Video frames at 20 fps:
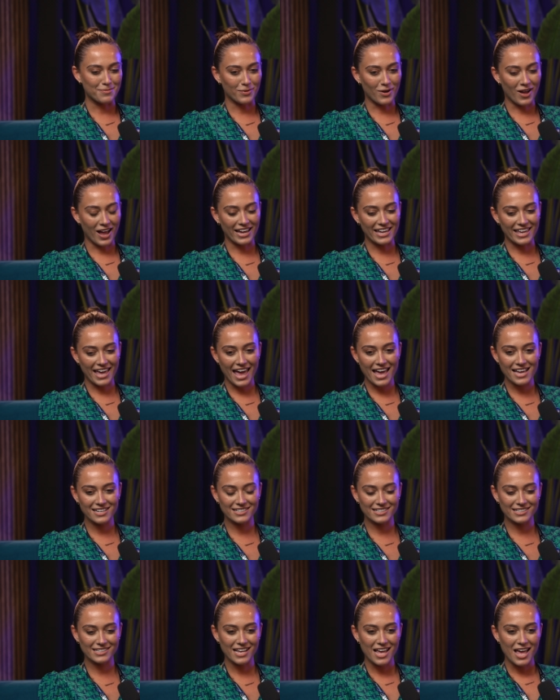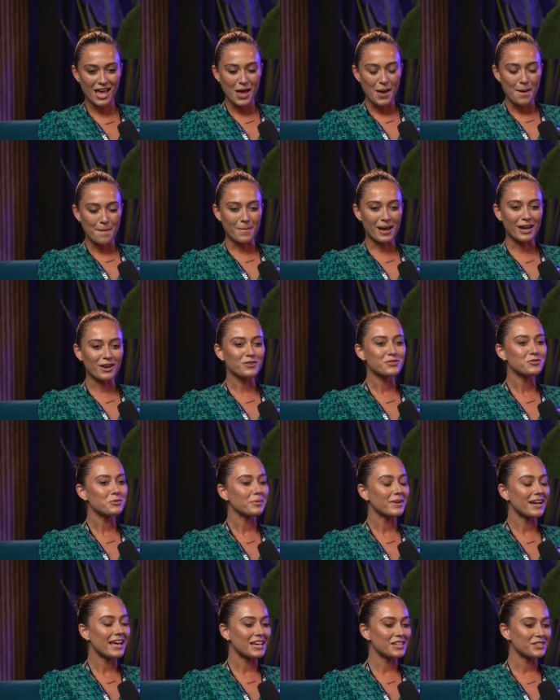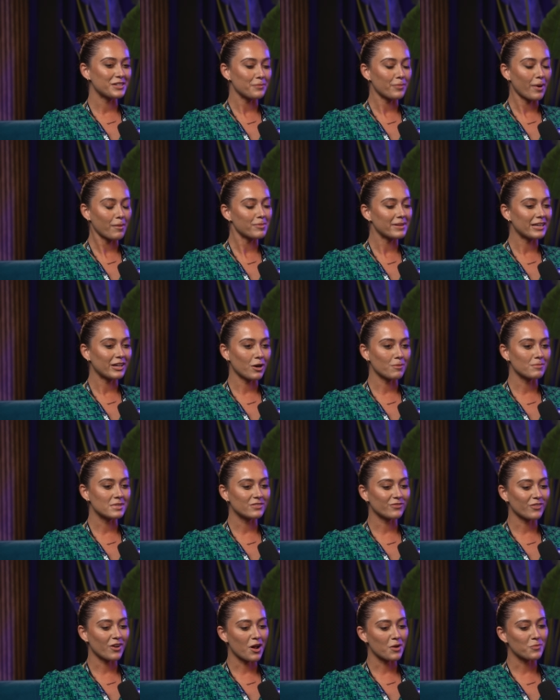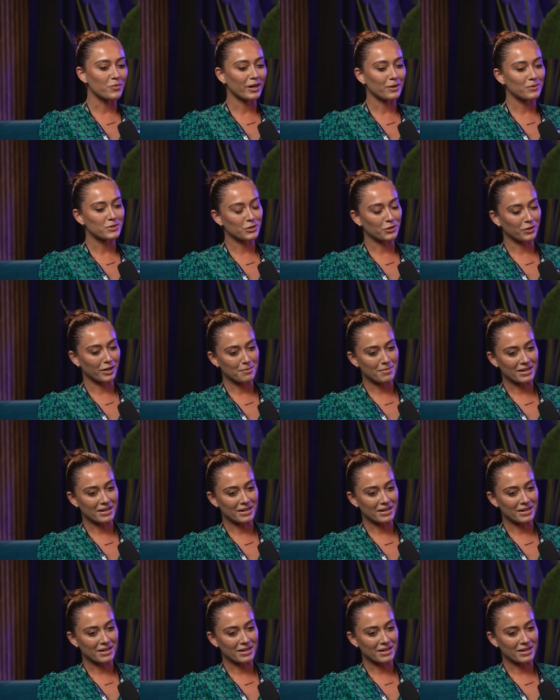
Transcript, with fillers: But I guess my entrepreneurship probably comes from when I was younger.